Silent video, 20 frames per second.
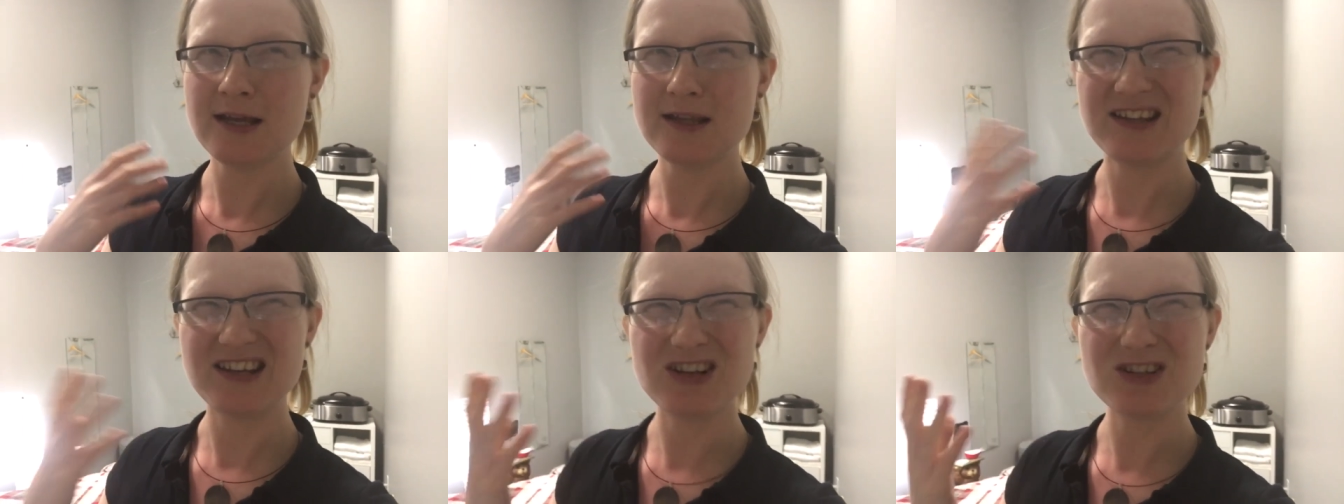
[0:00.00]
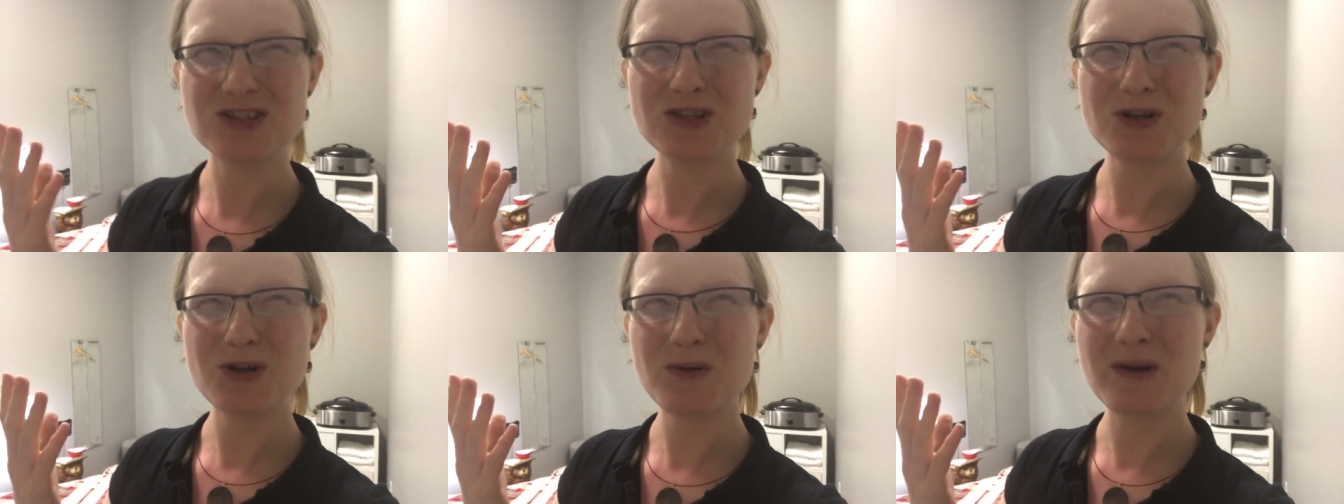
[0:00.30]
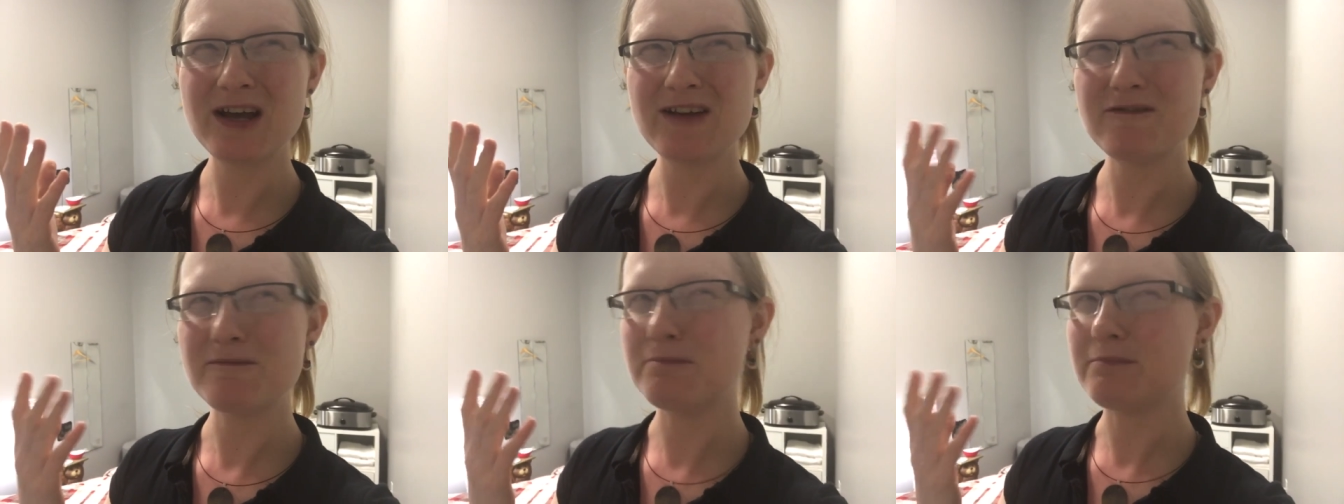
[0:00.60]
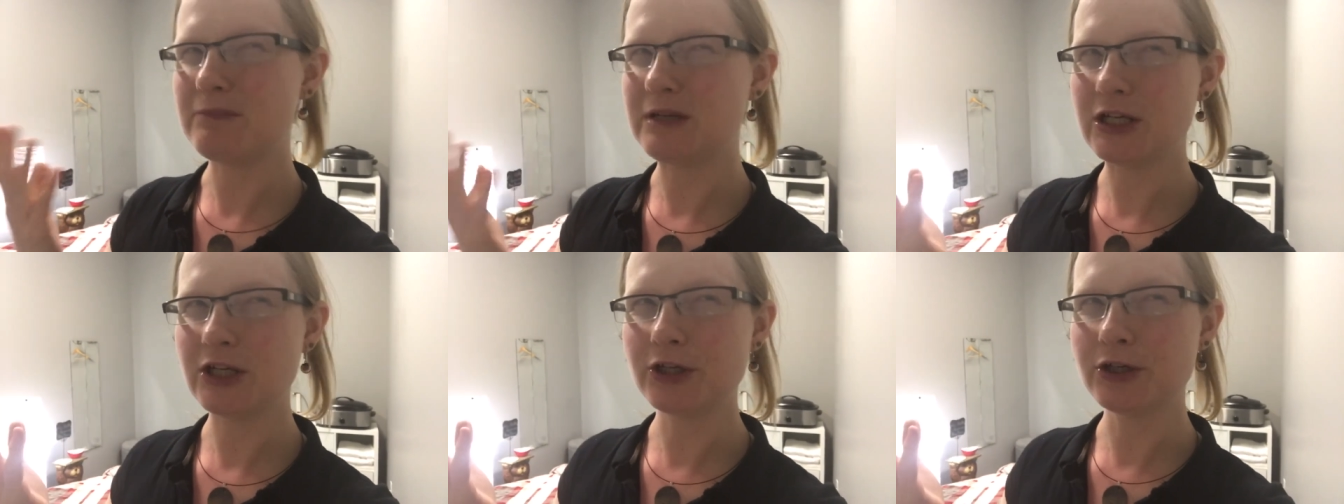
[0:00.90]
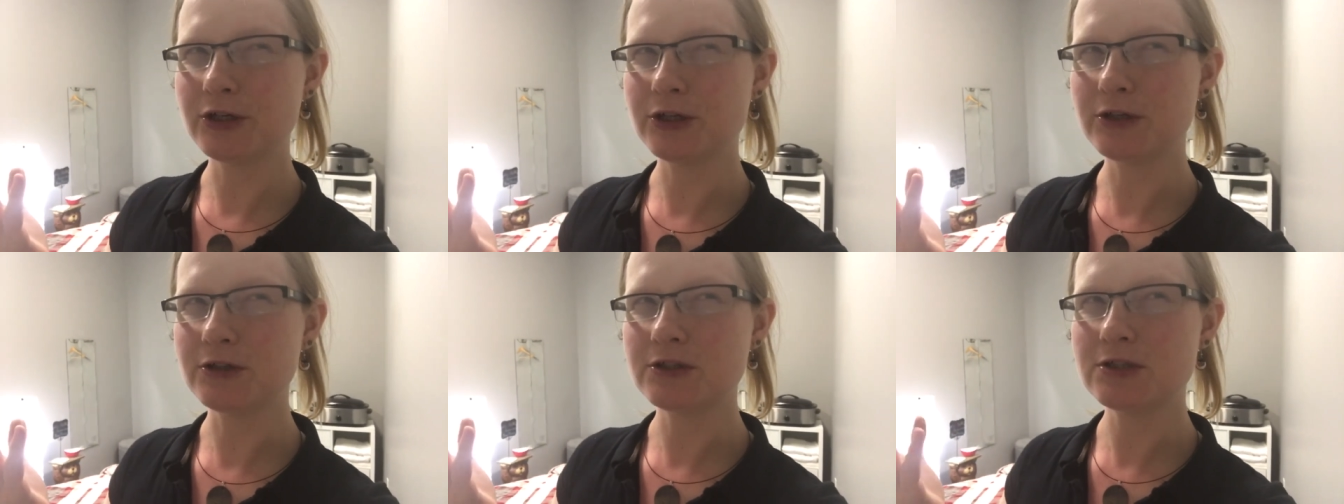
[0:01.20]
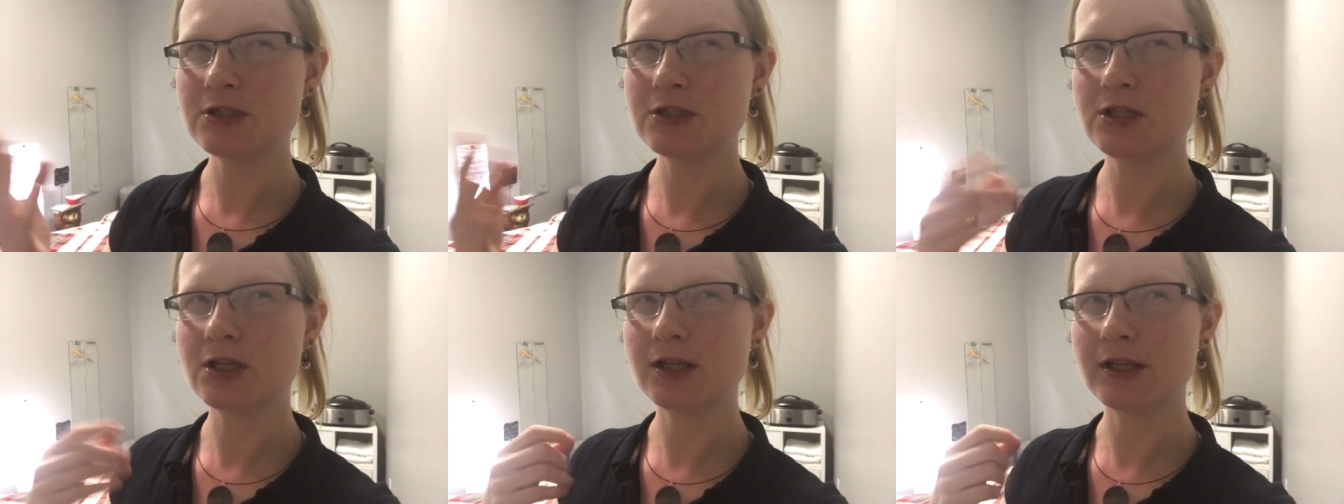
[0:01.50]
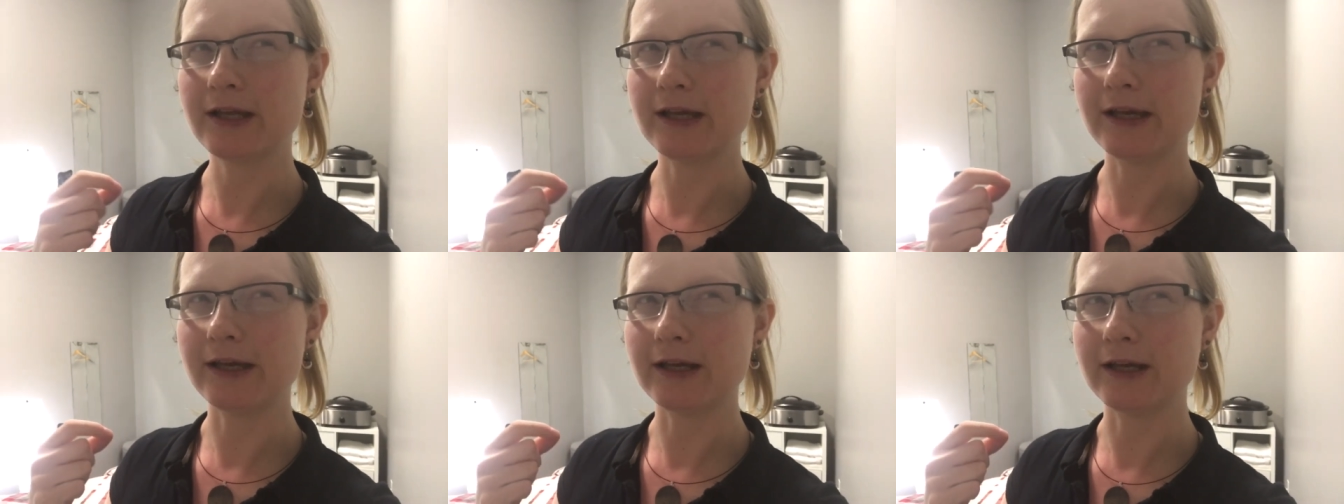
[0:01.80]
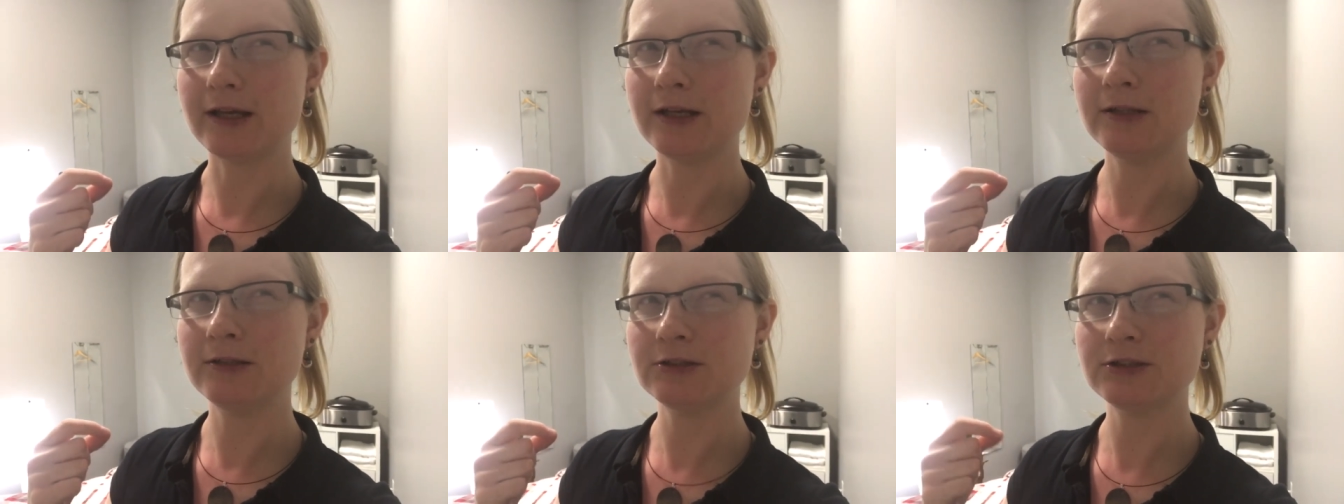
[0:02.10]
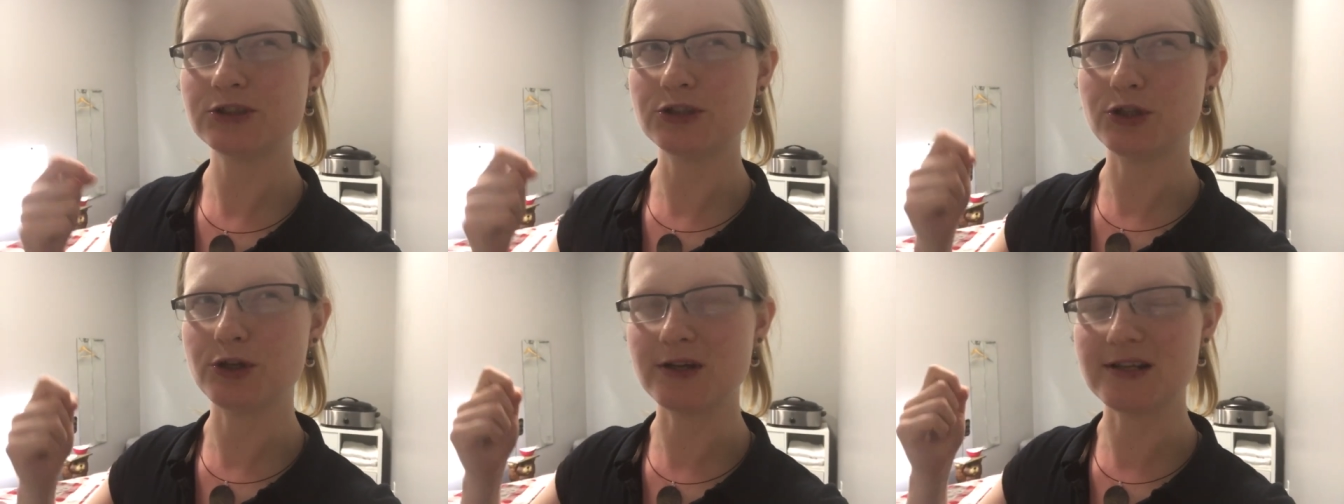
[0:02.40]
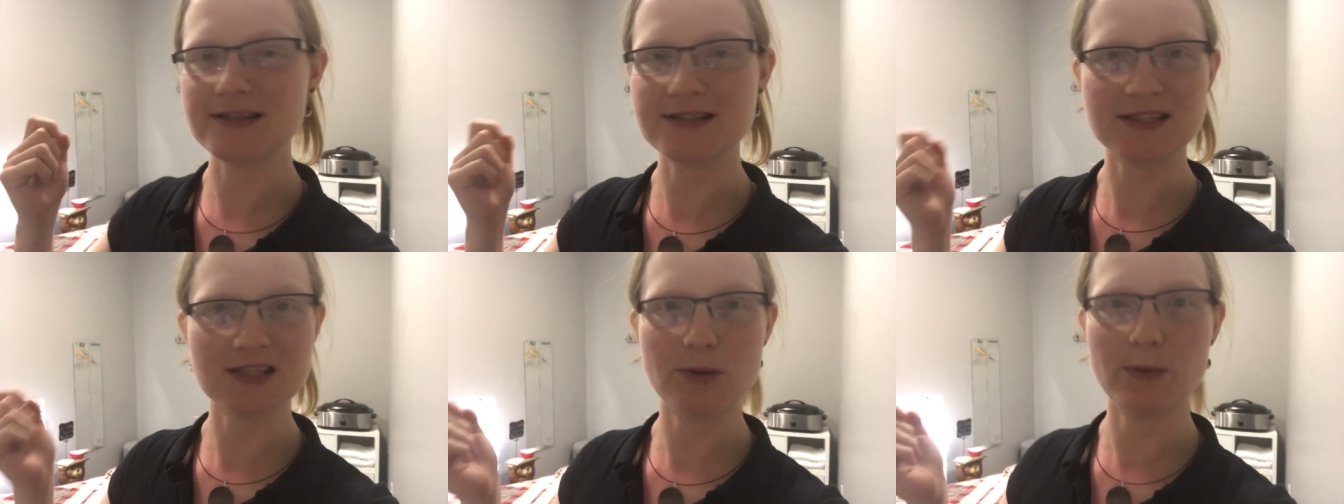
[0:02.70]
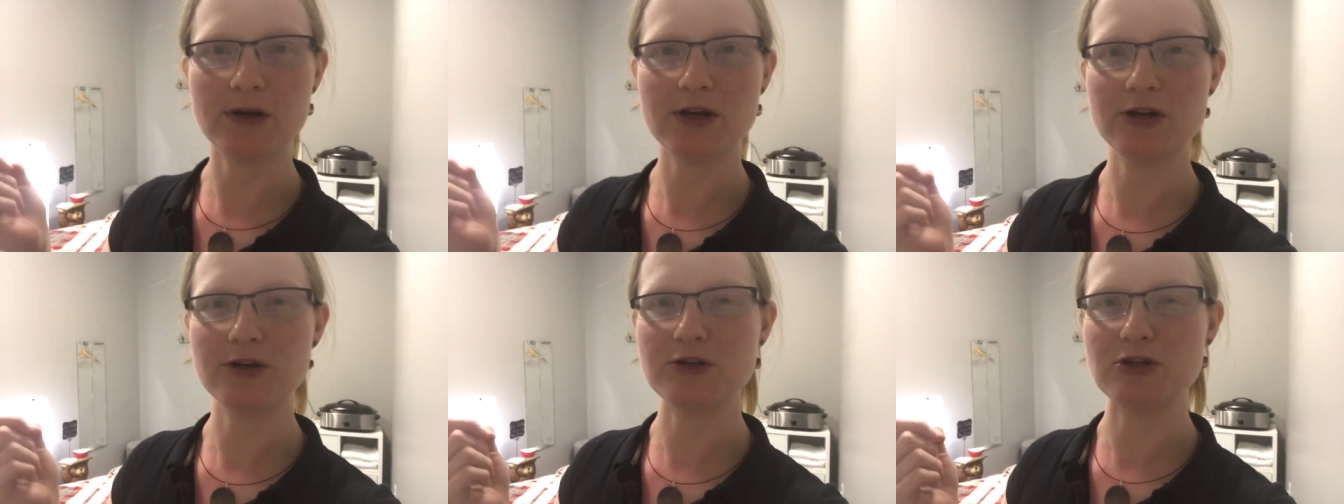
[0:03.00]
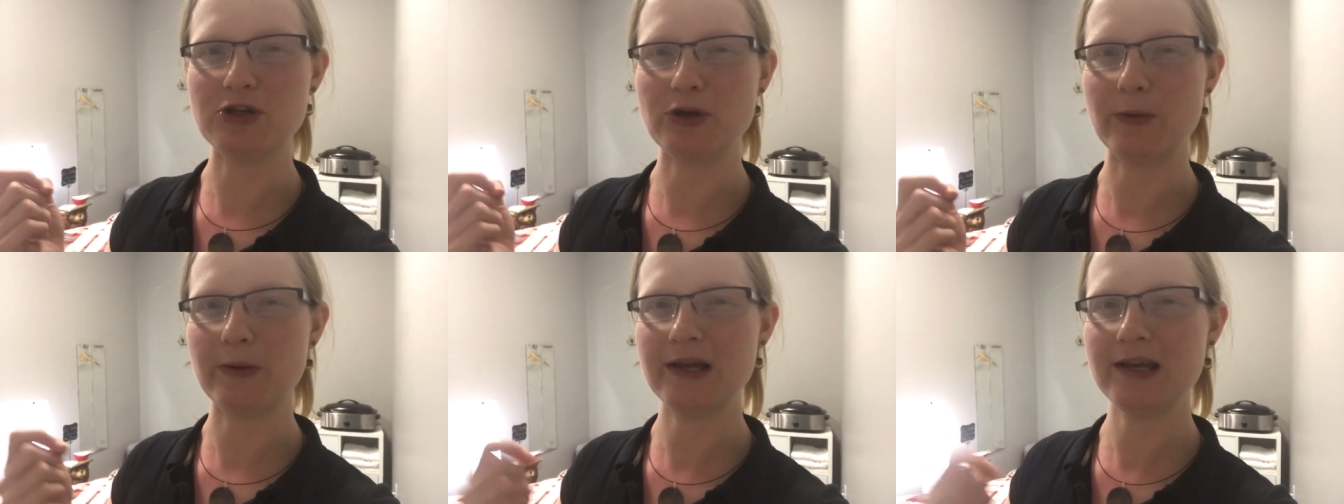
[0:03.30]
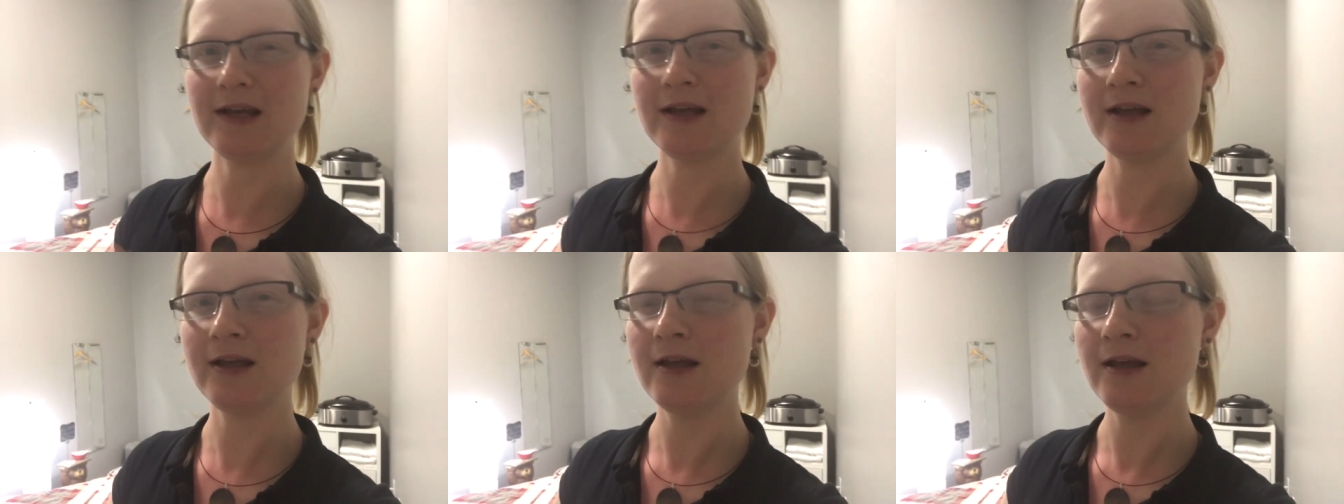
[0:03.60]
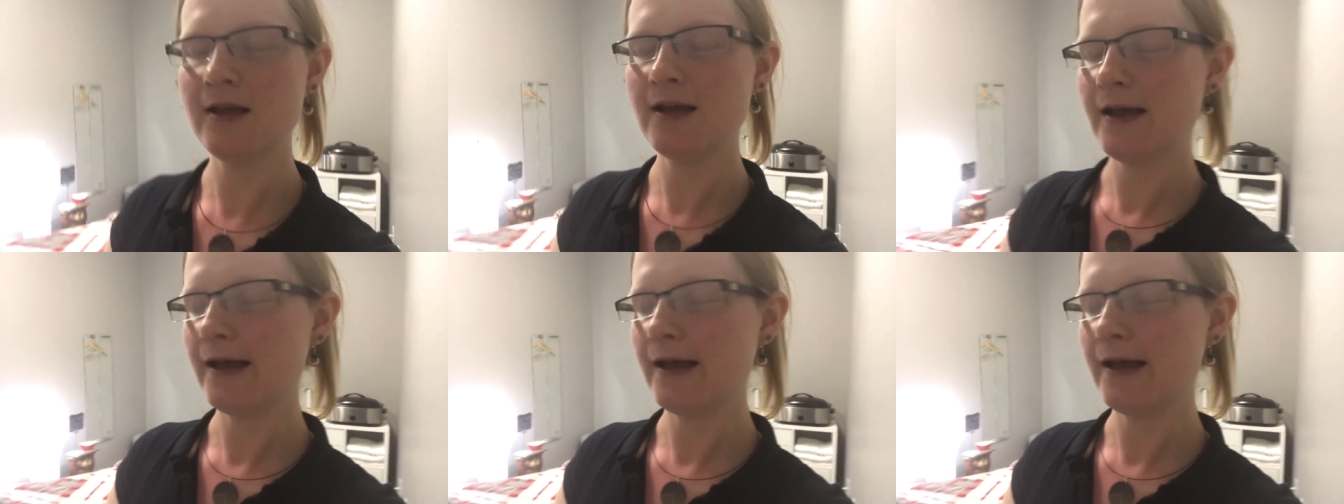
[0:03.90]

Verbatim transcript: They also don't have mirrors to like, so you can see what you're doing.